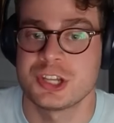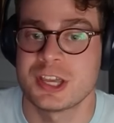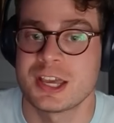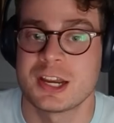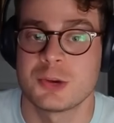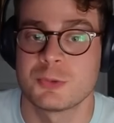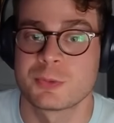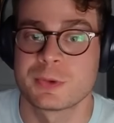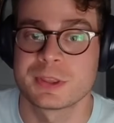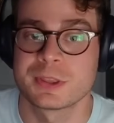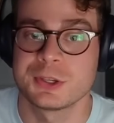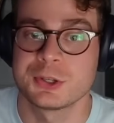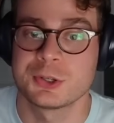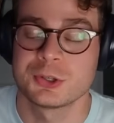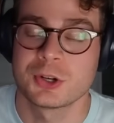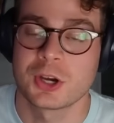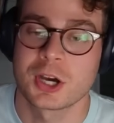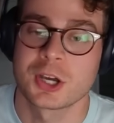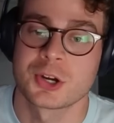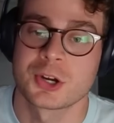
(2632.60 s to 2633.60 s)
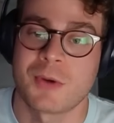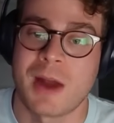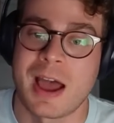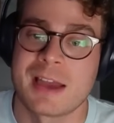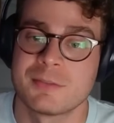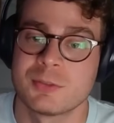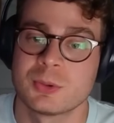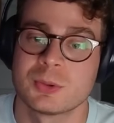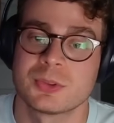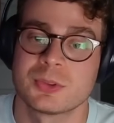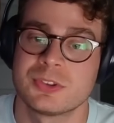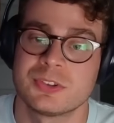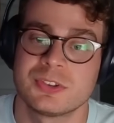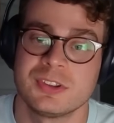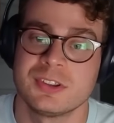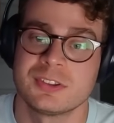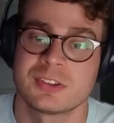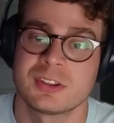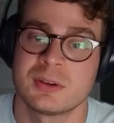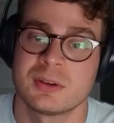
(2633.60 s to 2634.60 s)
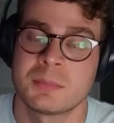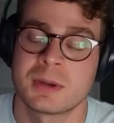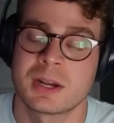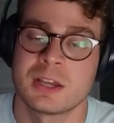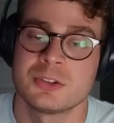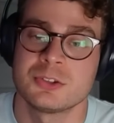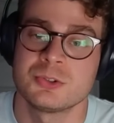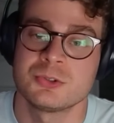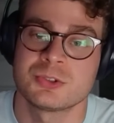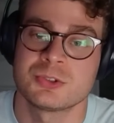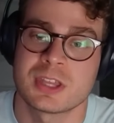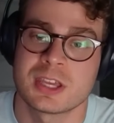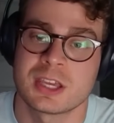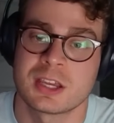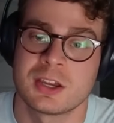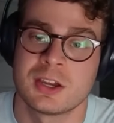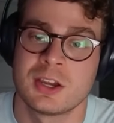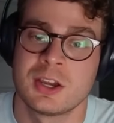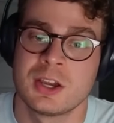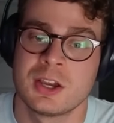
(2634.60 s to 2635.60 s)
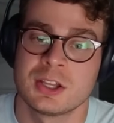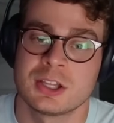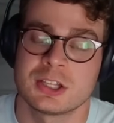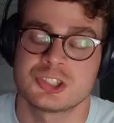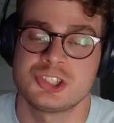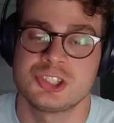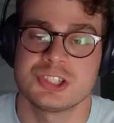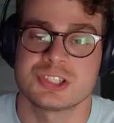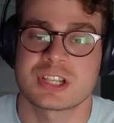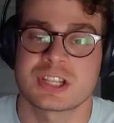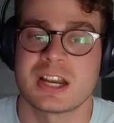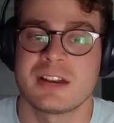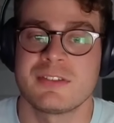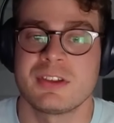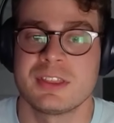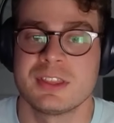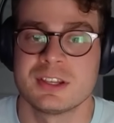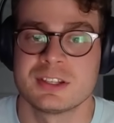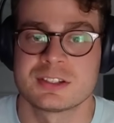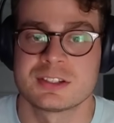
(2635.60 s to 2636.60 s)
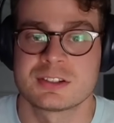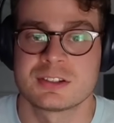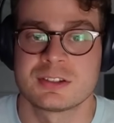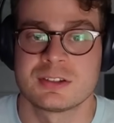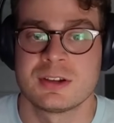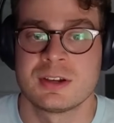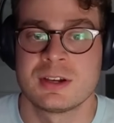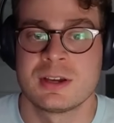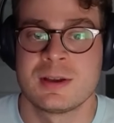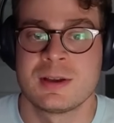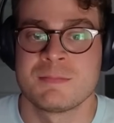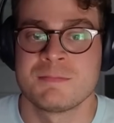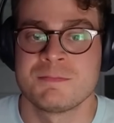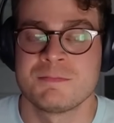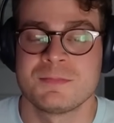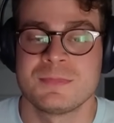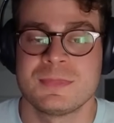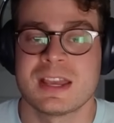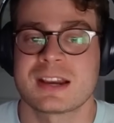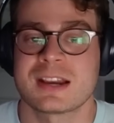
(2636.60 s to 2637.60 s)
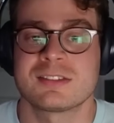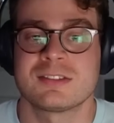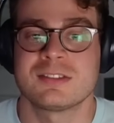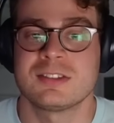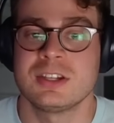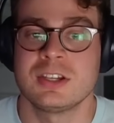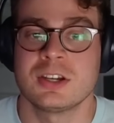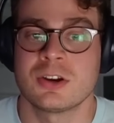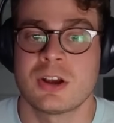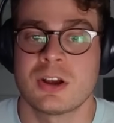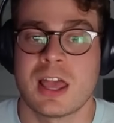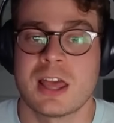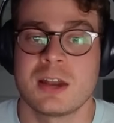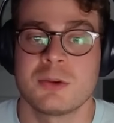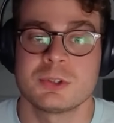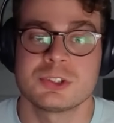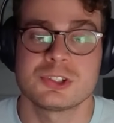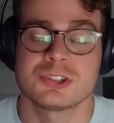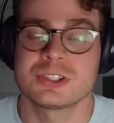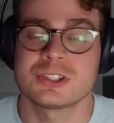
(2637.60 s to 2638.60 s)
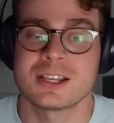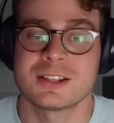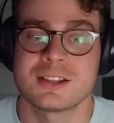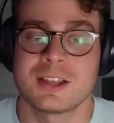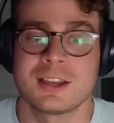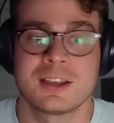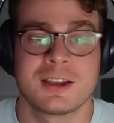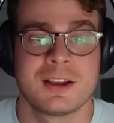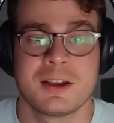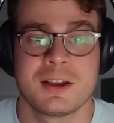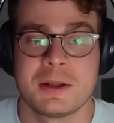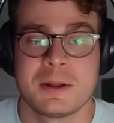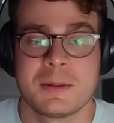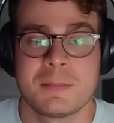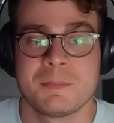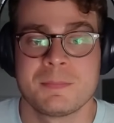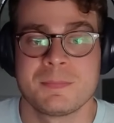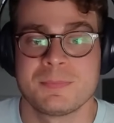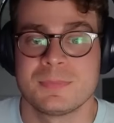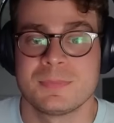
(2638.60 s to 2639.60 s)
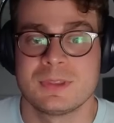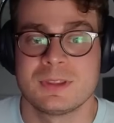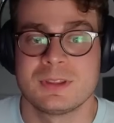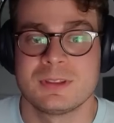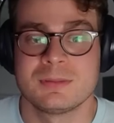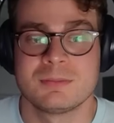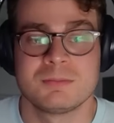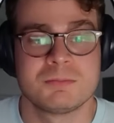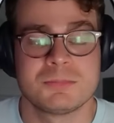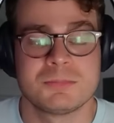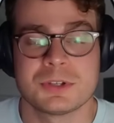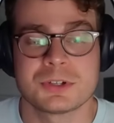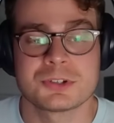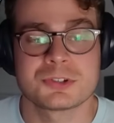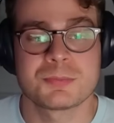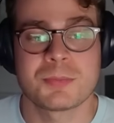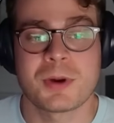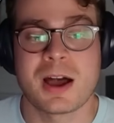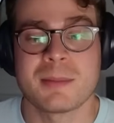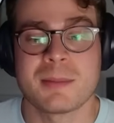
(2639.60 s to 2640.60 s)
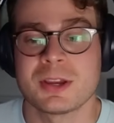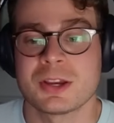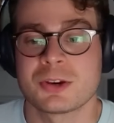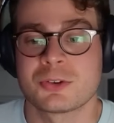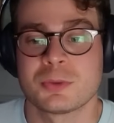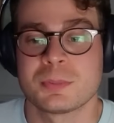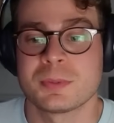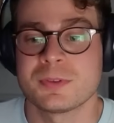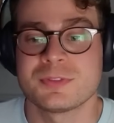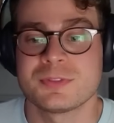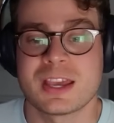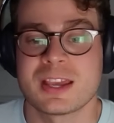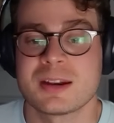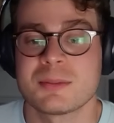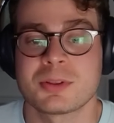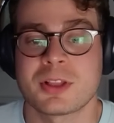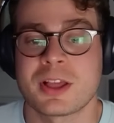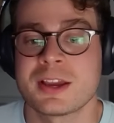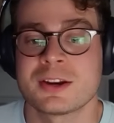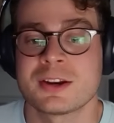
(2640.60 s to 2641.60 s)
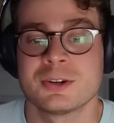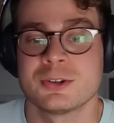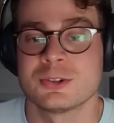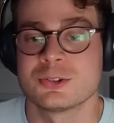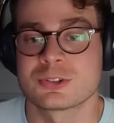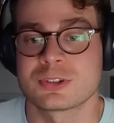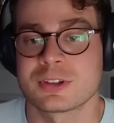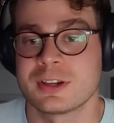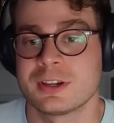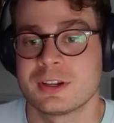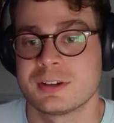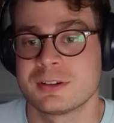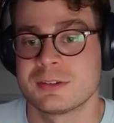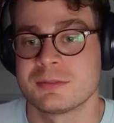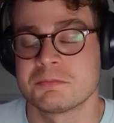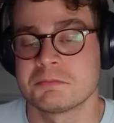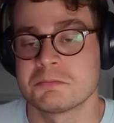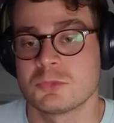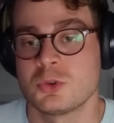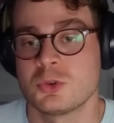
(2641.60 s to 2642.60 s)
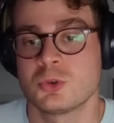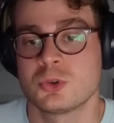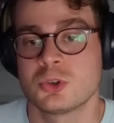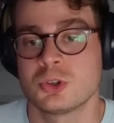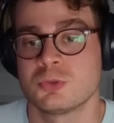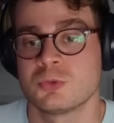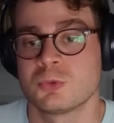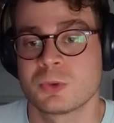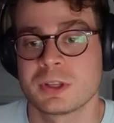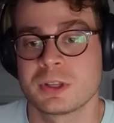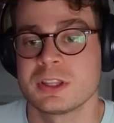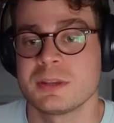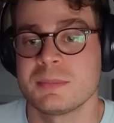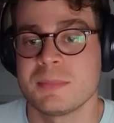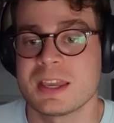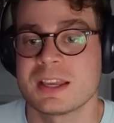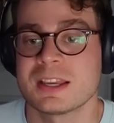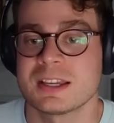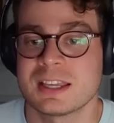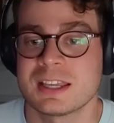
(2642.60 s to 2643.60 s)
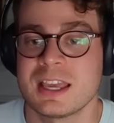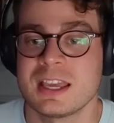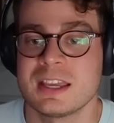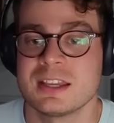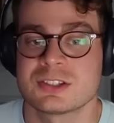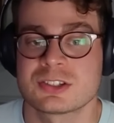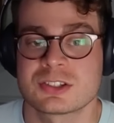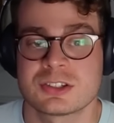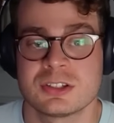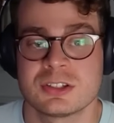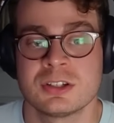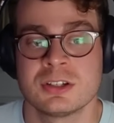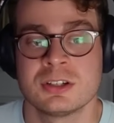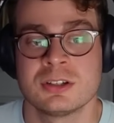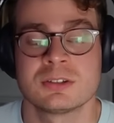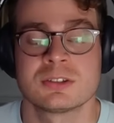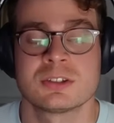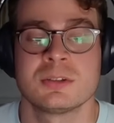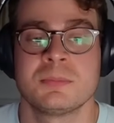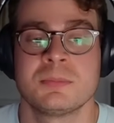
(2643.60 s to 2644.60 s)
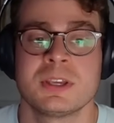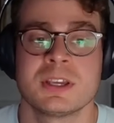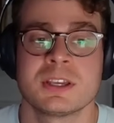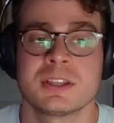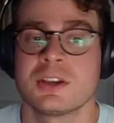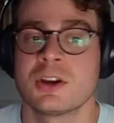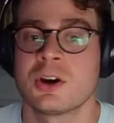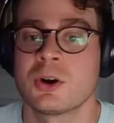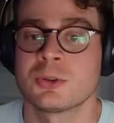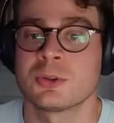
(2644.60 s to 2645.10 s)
She had a really good unrivaled season, but I do think she is kind of in this next tier. And we should say there's probably a group of 10 players who could really make a case to be in the